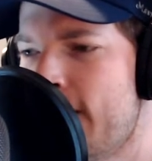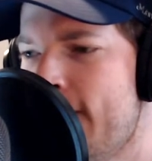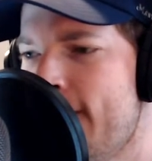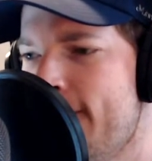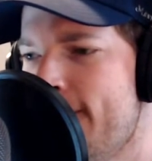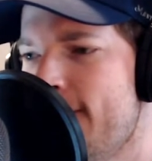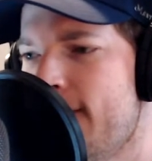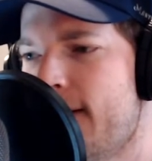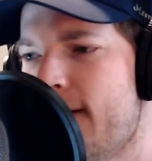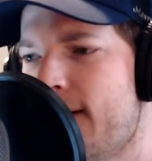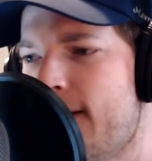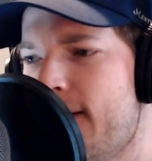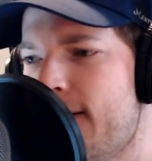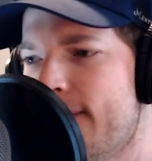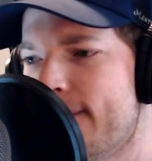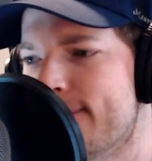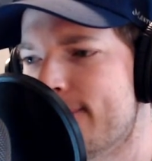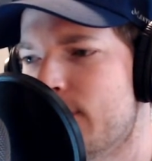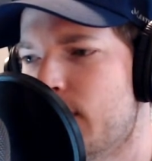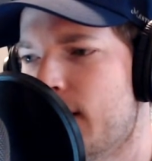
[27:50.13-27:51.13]

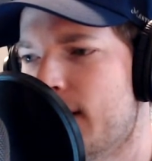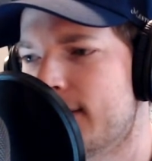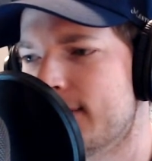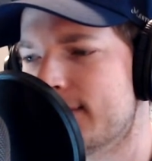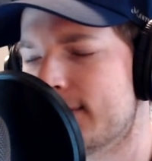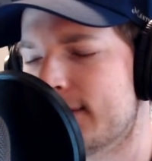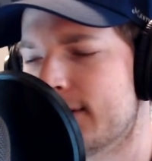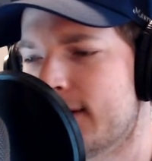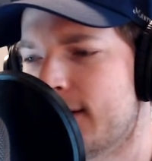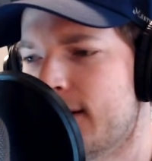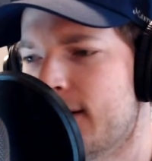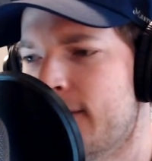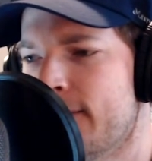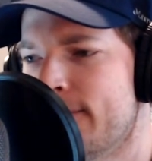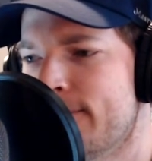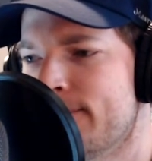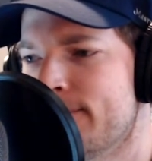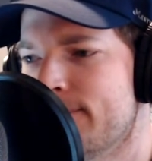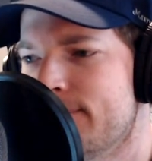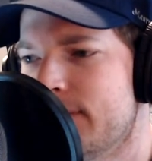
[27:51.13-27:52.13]
but
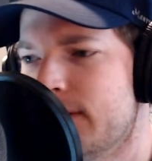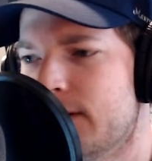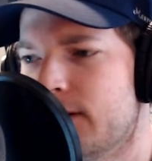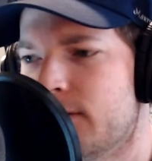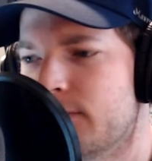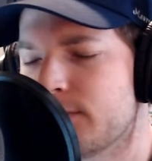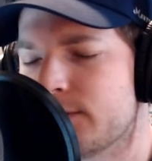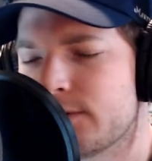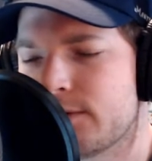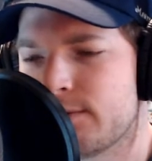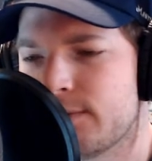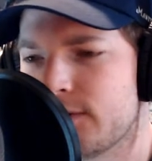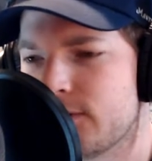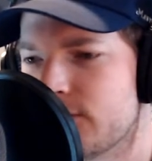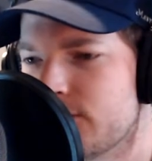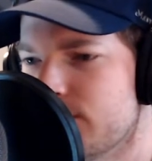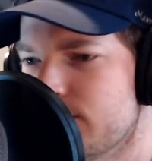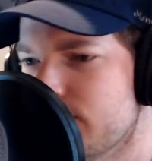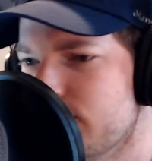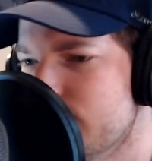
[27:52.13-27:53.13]
there's going
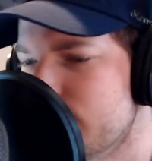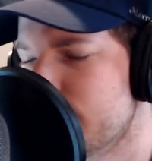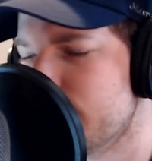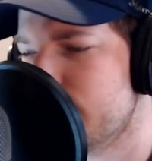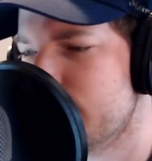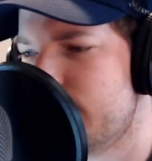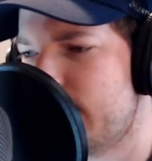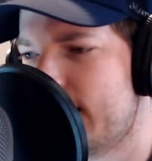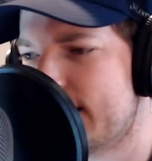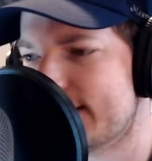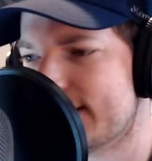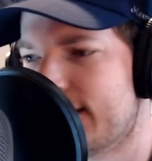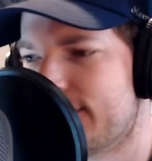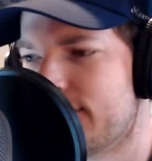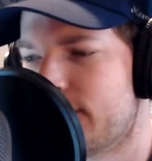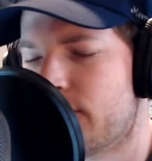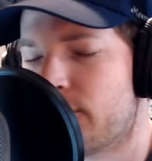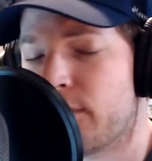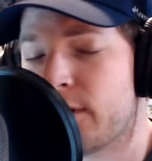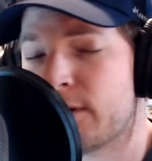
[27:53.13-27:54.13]
to be some new guys out
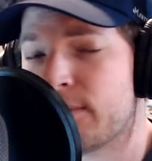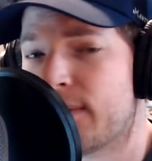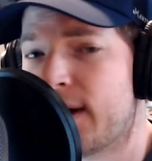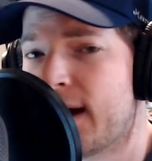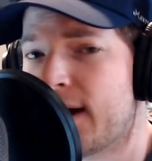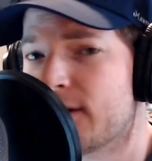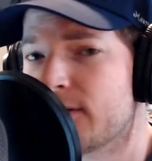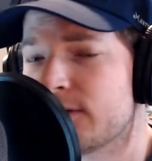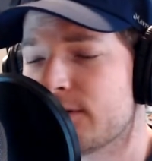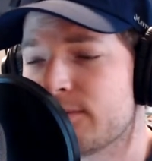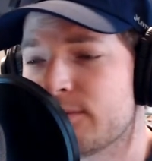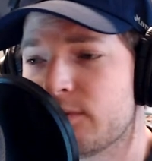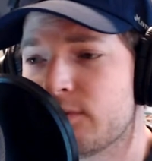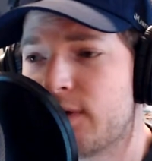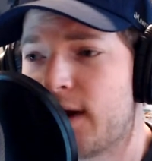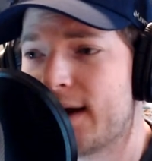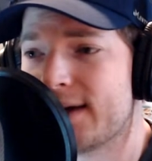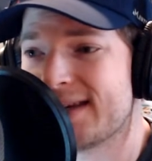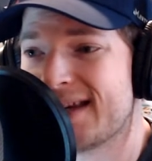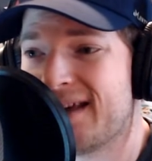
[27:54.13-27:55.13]
there running back, some new
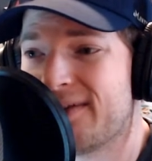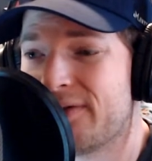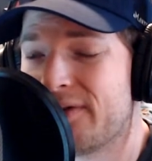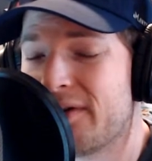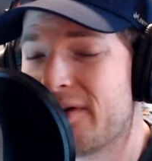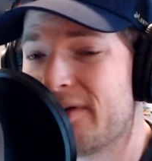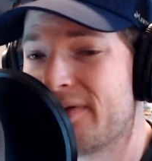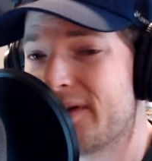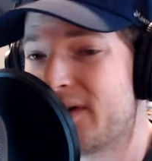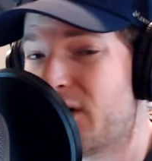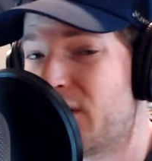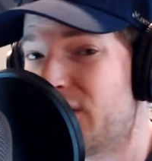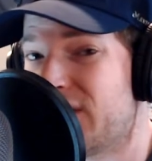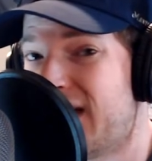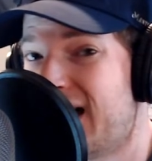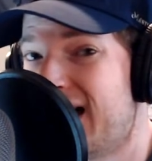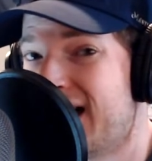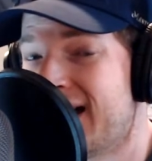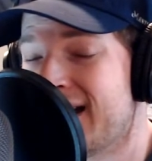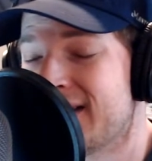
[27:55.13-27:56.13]
guys out there on the
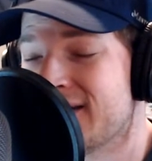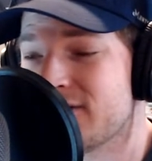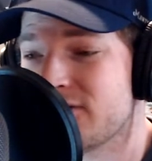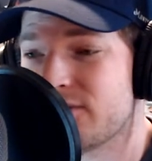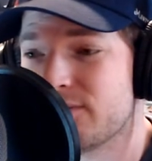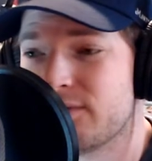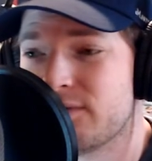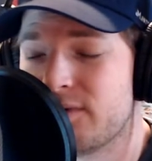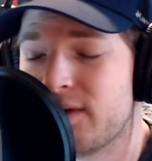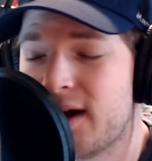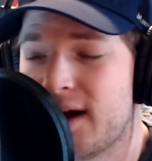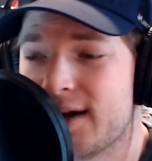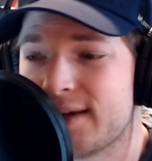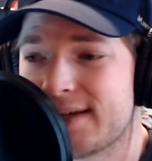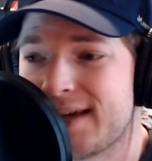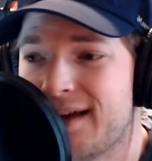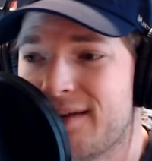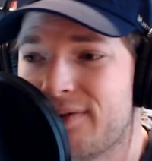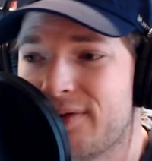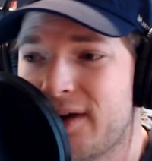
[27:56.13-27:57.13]
O-line, some new guys
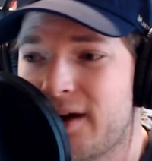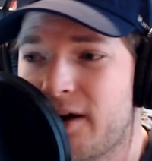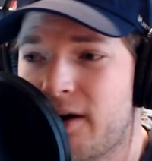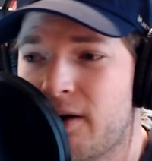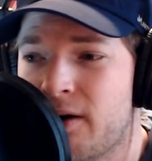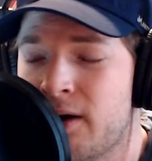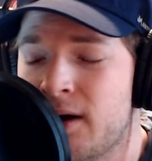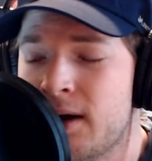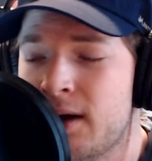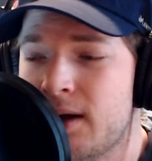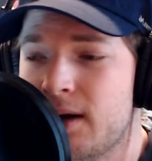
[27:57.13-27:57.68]
out there